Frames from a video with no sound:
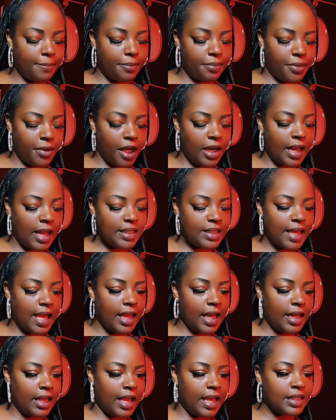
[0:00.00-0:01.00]
You're not
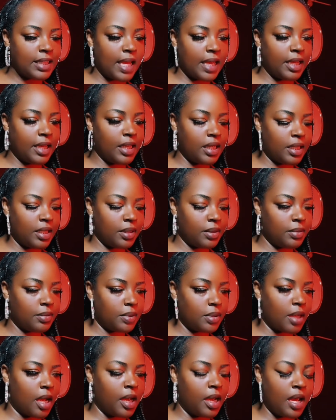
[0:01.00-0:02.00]
taking it as like a
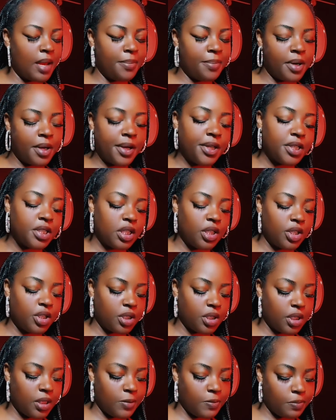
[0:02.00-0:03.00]
gut punch,
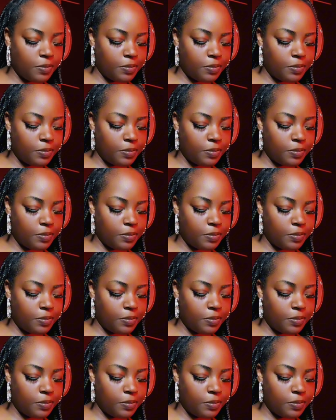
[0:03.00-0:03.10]
essentially.